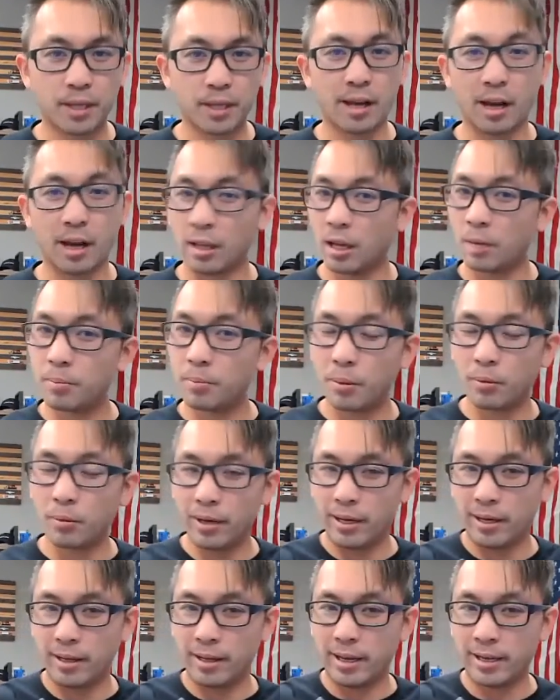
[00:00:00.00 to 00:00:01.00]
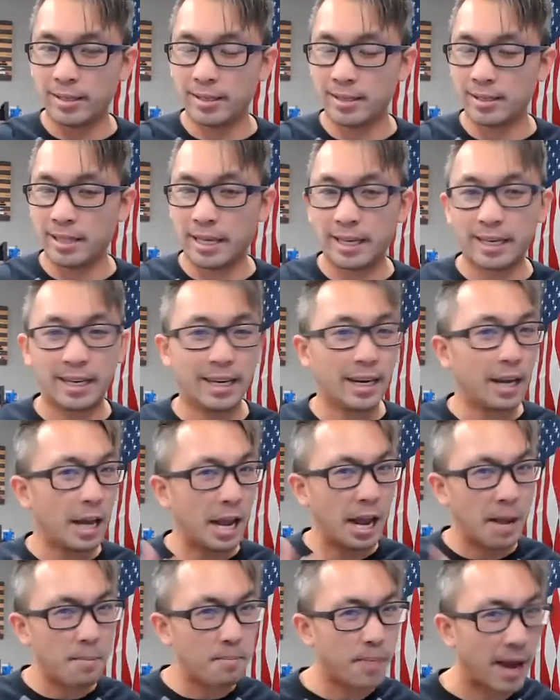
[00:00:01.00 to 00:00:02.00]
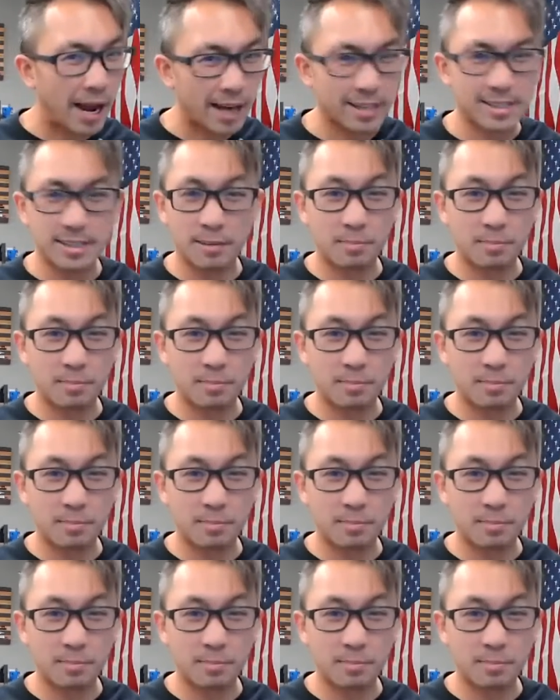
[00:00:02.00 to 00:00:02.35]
Now, a lot of people think it impacts